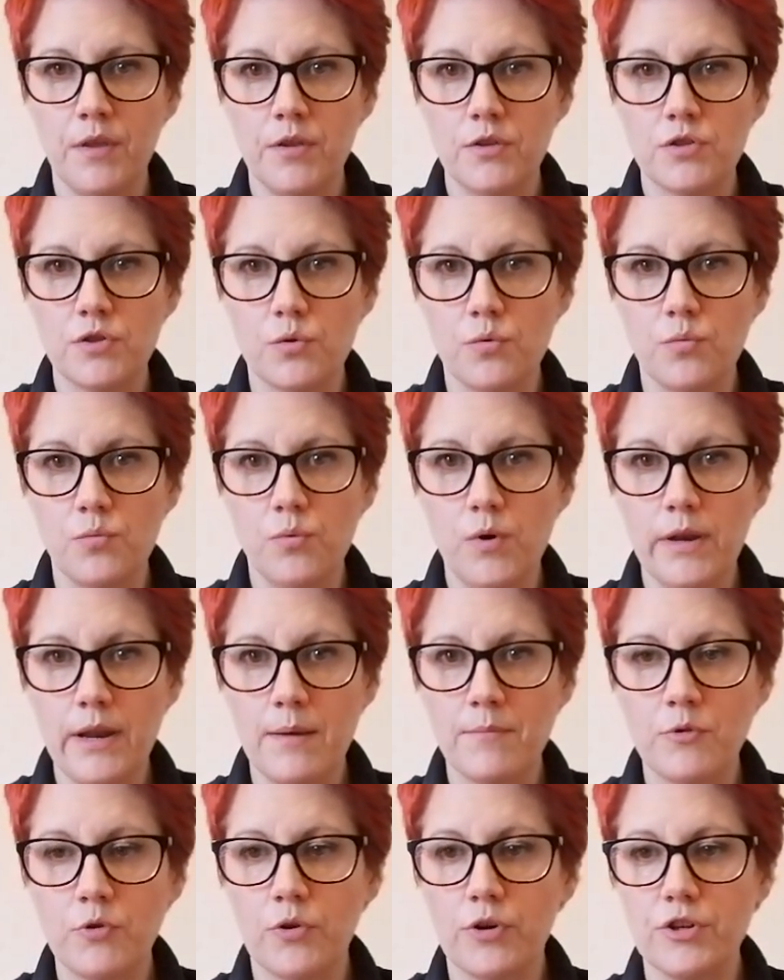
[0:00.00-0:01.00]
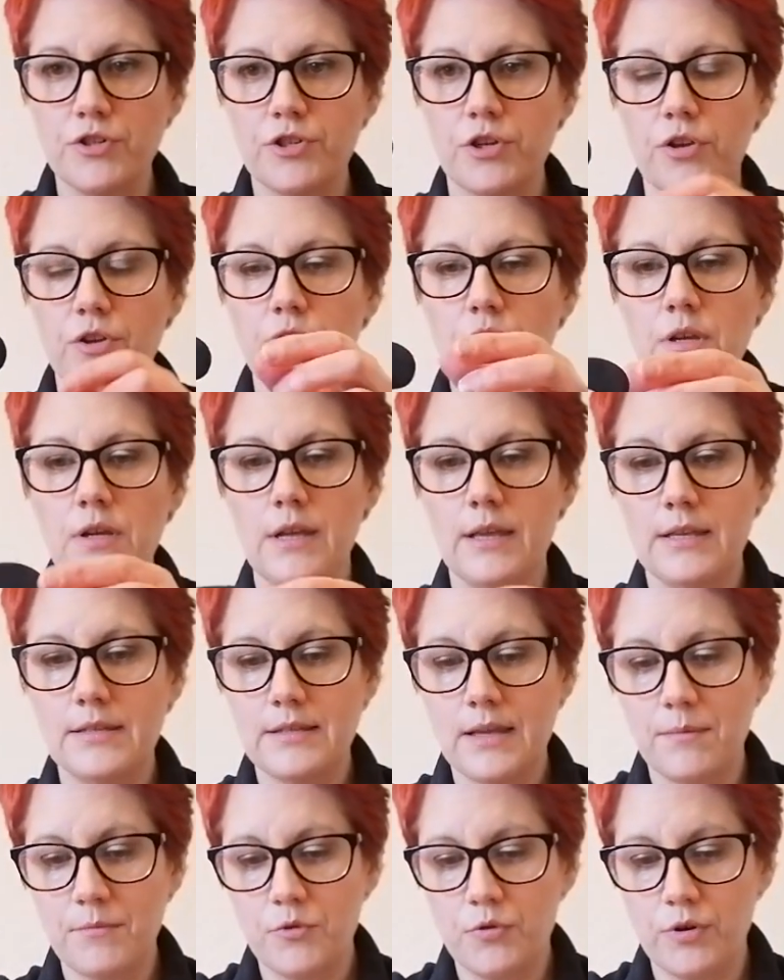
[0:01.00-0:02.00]
So what I'm going to do is
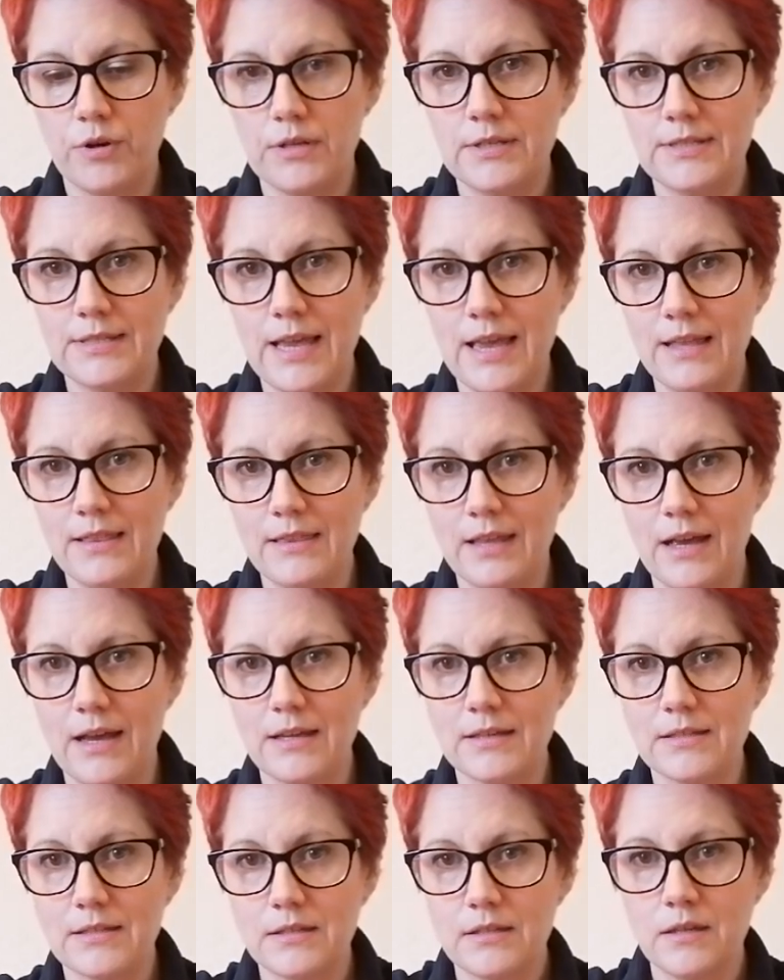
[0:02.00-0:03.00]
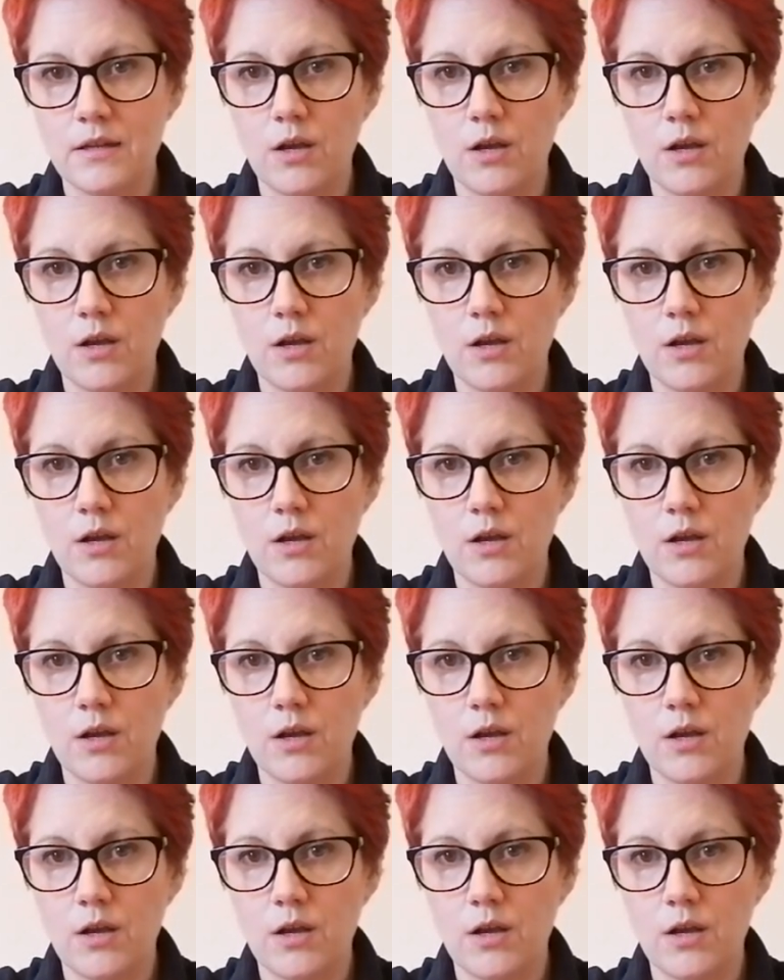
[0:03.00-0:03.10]
I'm going to set that